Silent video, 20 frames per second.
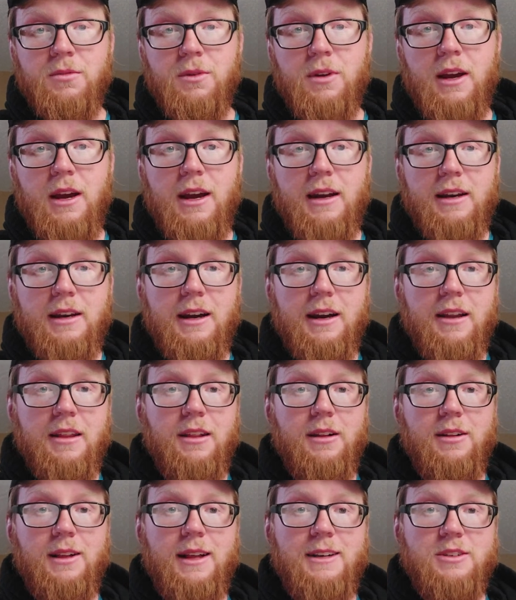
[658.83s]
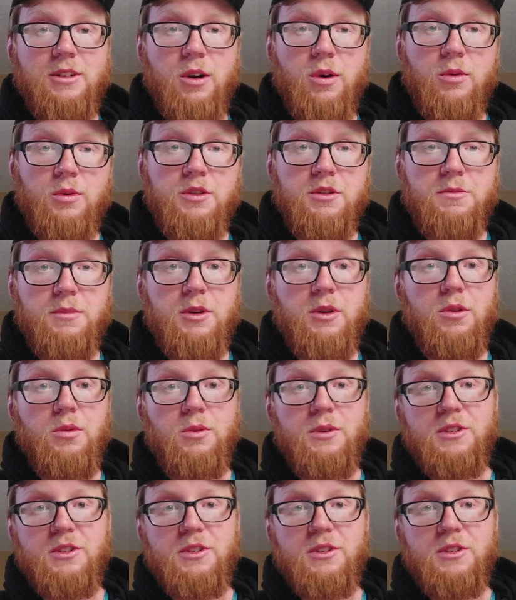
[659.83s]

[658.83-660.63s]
where you had kind of the Glass-Owens bill,